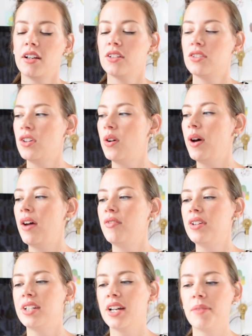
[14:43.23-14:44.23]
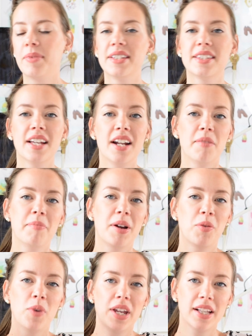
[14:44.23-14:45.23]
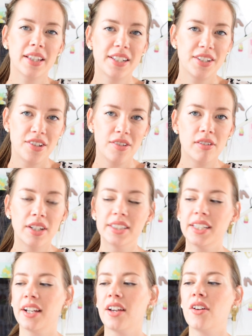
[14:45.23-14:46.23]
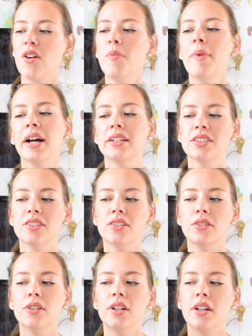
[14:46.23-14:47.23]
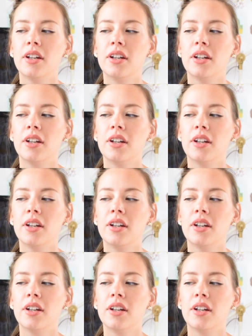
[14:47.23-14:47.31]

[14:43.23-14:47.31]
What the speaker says: So every time I set up my weekly to-do list, I can go back to